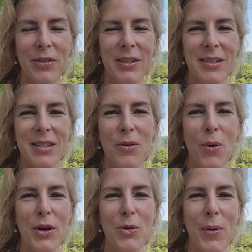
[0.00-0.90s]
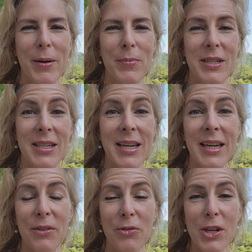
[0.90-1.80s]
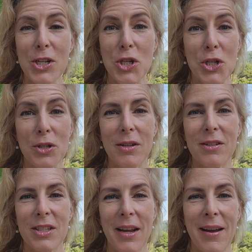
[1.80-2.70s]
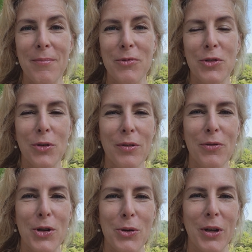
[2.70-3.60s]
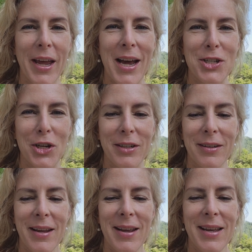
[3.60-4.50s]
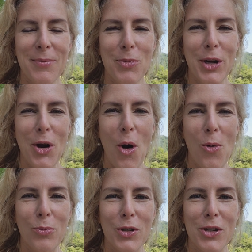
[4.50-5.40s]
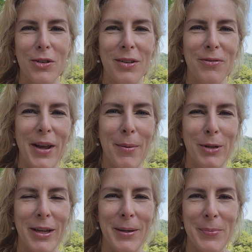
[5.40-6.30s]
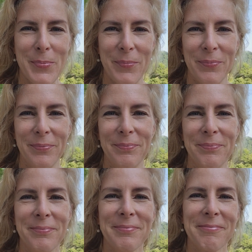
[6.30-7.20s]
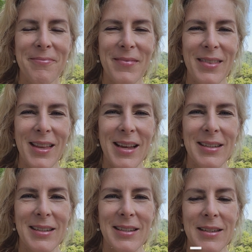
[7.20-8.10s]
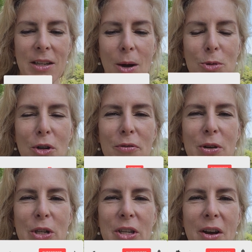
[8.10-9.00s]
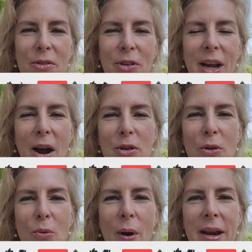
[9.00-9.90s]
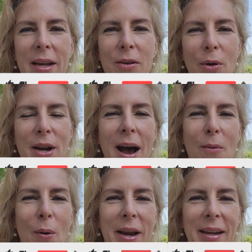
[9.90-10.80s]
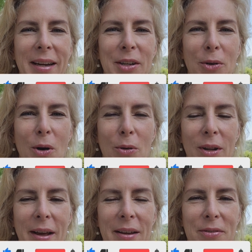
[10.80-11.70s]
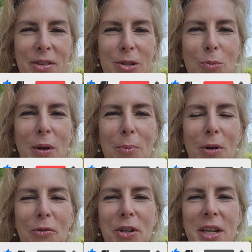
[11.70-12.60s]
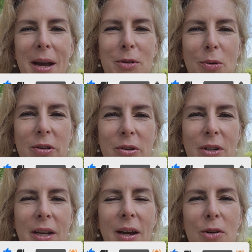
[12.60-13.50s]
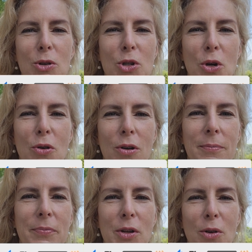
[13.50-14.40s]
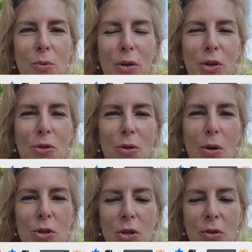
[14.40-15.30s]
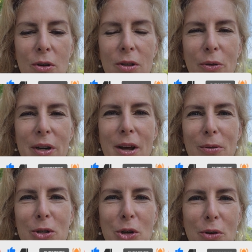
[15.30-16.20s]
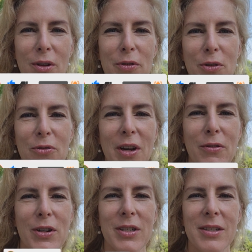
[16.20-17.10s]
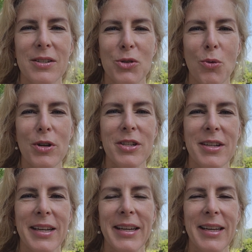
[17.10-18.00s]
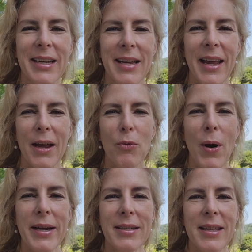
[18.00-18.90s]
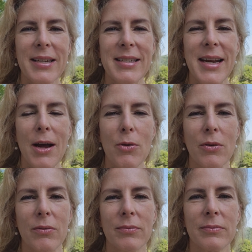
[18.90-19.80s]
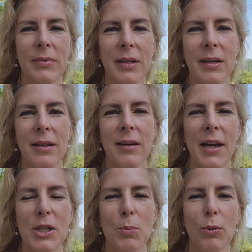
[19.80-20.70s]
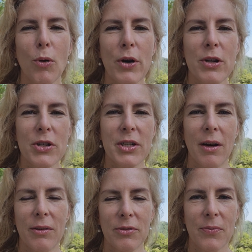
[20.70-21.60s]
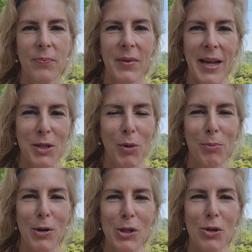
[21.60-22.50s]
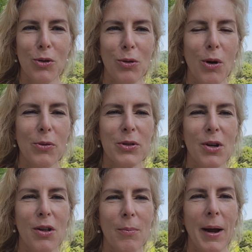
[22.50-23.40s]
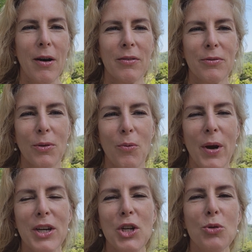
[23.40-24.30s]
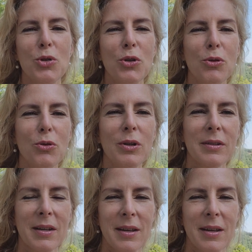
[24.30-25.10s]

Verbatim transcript: and see where you might be seeing a fish that's time for, for you to catch and bring home to your family. Hmm? Observe yourself and how you're waiting or not waiting in your own life. This would be a perfect time to also take out your journal, your Will You Grow journal or another journal of your favorite sort, and write things down. Explore yourself. That's what personal growth is all about. For when you do,